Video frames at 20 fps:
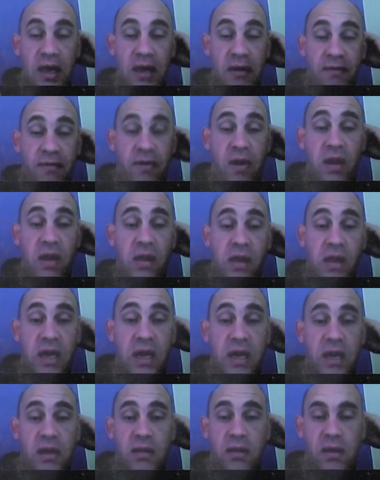And
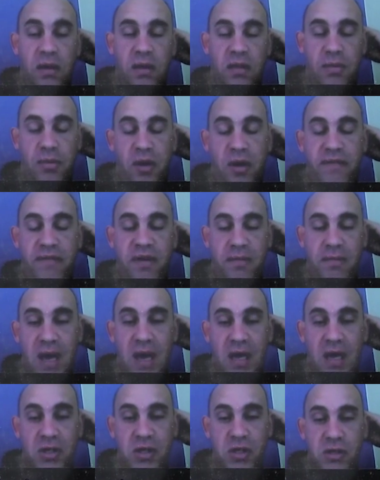frankly, the profit
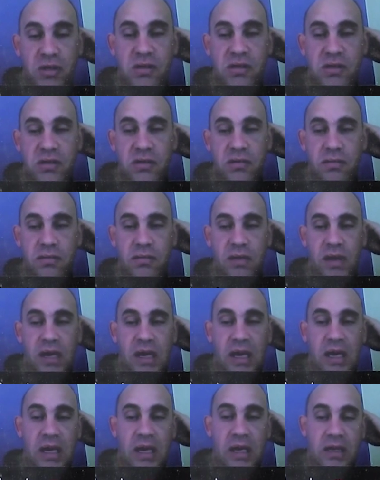margins
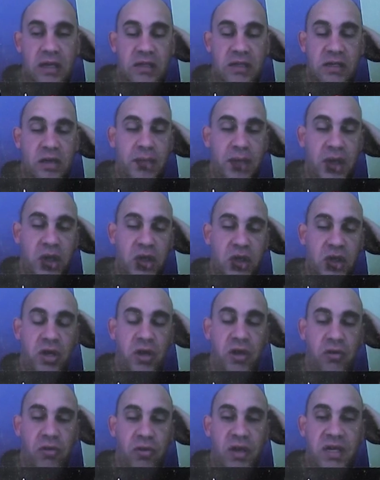in
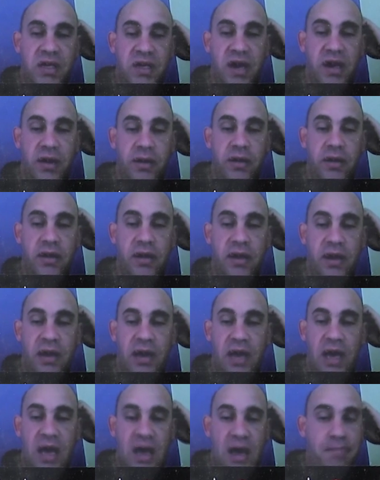distribution and retail
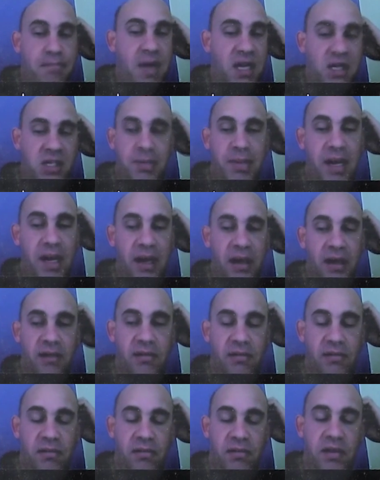are much better
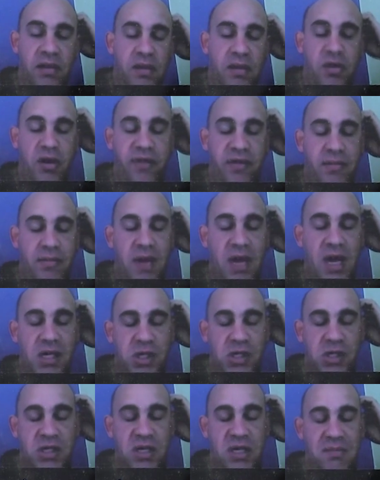than the profit
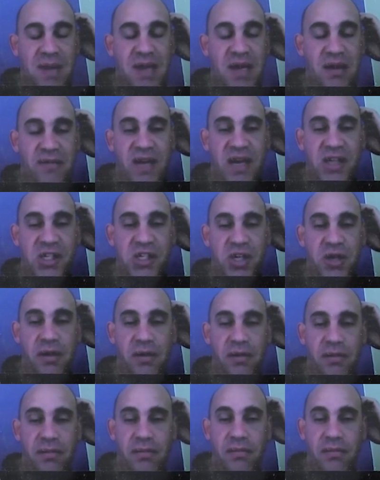margins in manufacture.